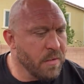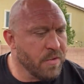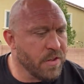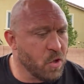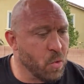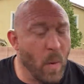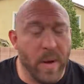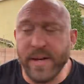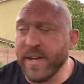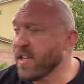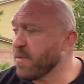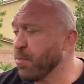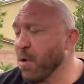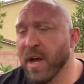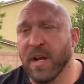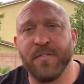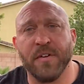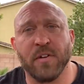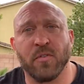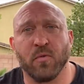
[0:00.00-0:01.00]
This Wendy's
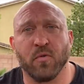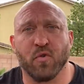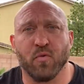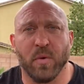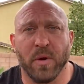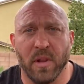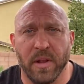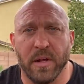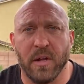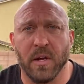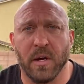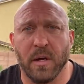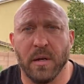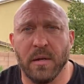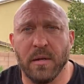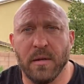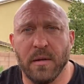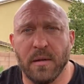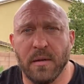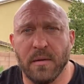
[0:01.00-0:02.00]
breakfast was really good.
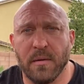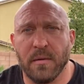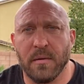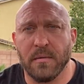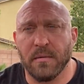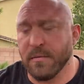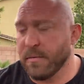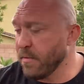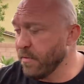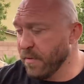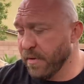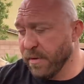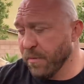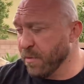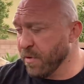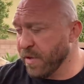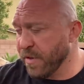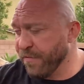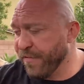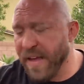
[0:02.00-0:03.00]

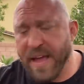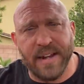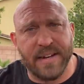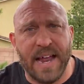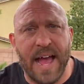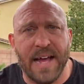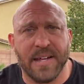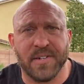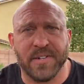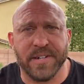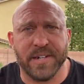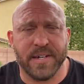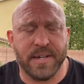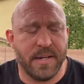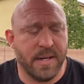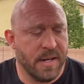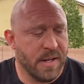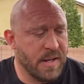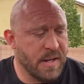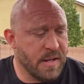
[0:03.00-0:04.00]
It was fantastic.
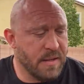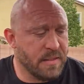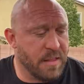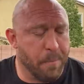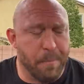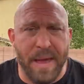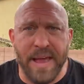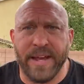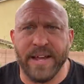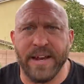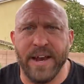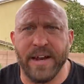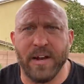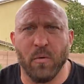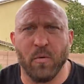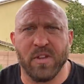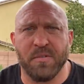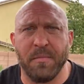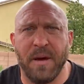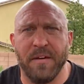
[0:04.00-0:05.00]
The
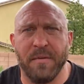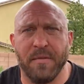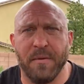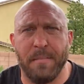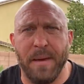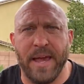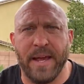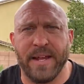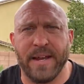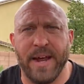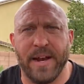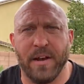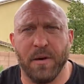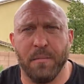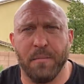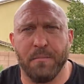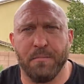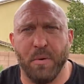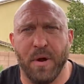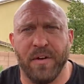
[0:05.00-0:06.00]

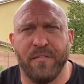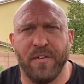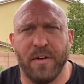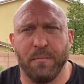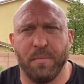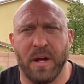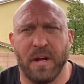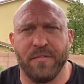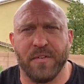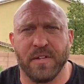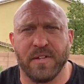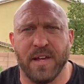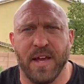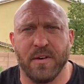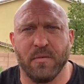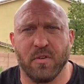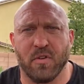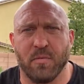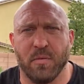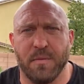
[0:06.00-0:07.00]
Baconator breakfast
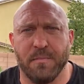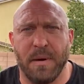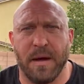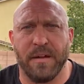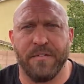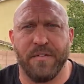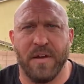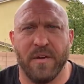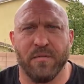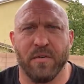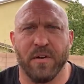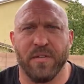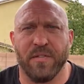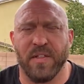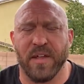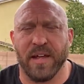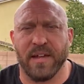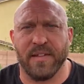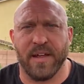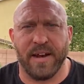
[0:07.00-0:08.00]
sandwich was my favorite
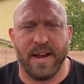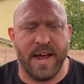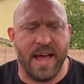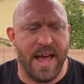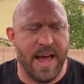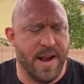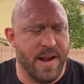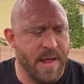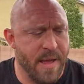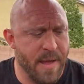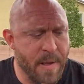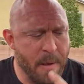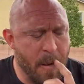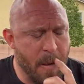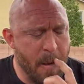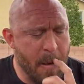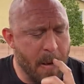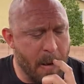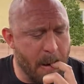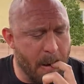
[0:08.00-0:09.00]
thing that I had.
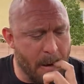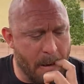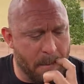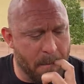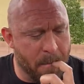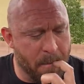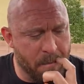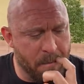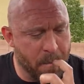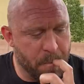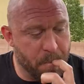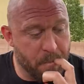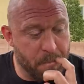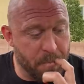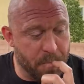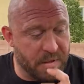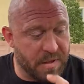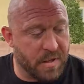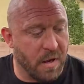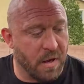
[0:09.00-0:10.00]

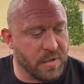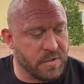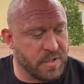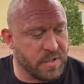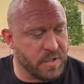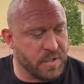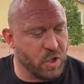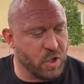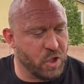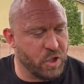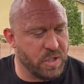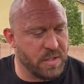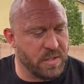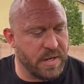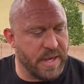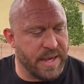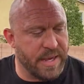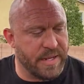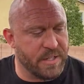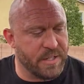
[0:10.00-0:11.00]
The sausage,
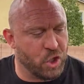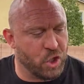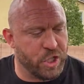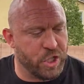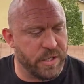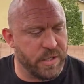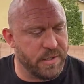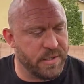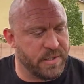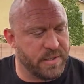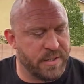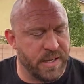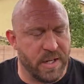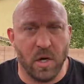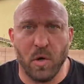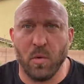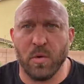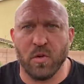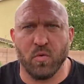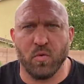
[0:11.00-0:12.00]
egg, and cheese
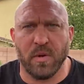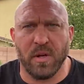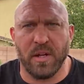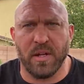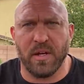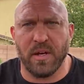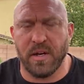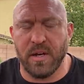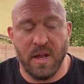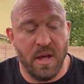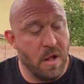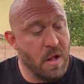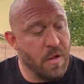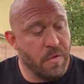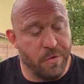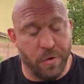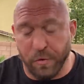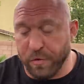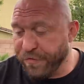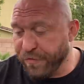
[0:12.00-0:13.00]
deal was really good.
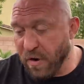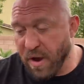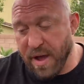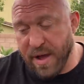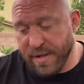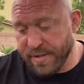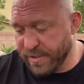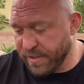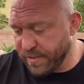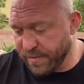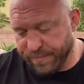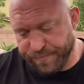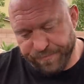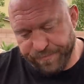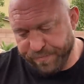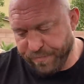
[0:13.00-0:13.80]
Those fries.